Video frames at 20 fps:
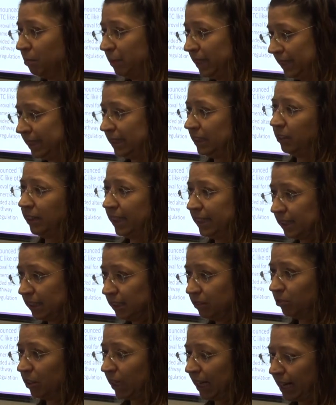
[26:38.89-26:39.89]
e-cigarettes
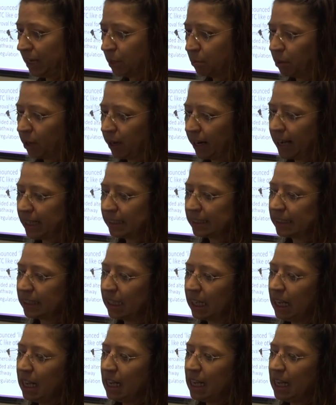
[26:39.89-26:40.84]
and related products.